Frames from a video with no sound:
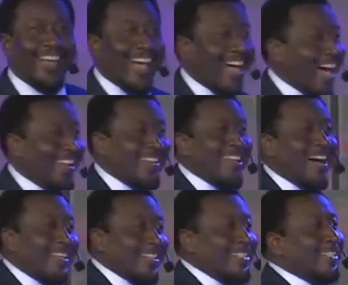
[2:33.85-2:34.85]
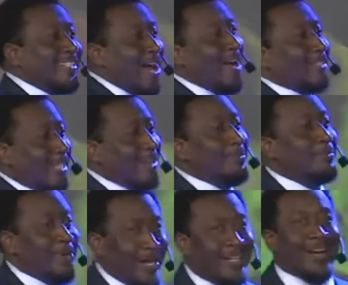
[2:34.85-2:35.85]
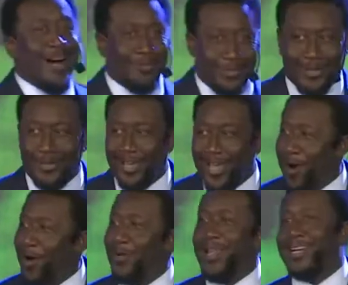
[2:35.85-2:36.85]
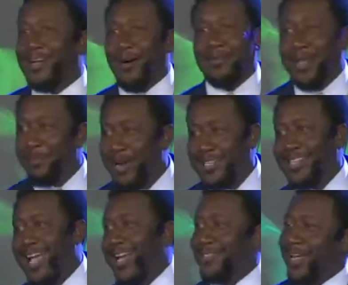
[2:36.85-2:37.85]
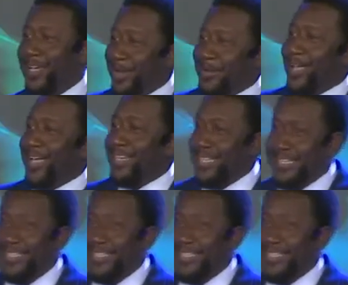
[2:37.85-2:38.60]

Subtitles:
I did not get this dark skin from drinking coffee, okay? I don't like coffee that much now. I drank it every now and then.